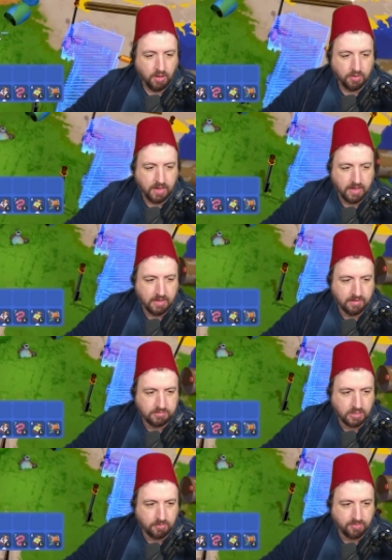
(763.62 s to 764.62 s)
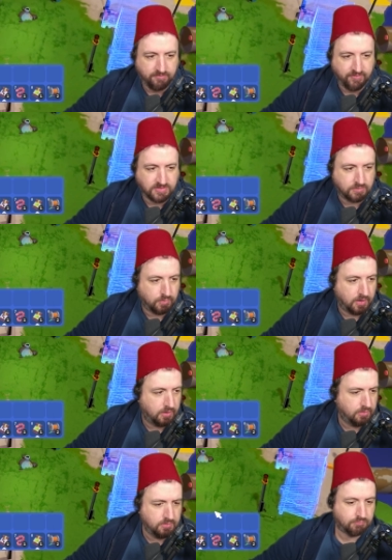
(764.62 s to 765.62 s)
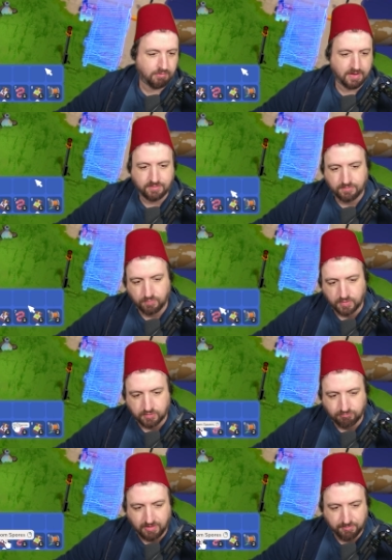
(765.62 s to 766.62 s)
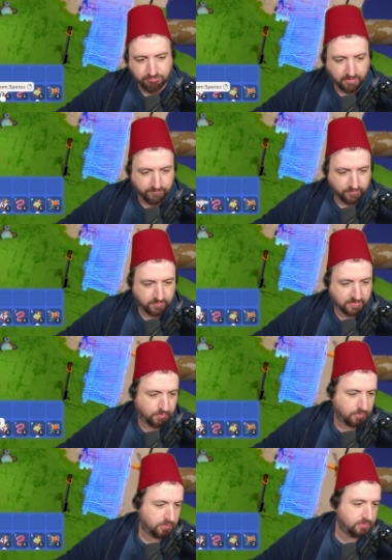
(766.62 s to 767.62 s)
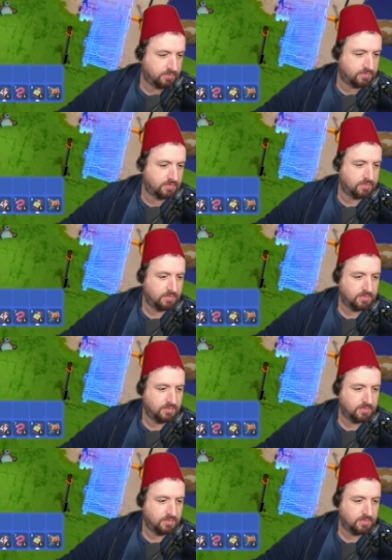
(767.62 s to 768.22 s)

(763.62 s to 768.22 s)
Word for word: Okay, let's cook up that fish as well. Great, what a great breakfast that was.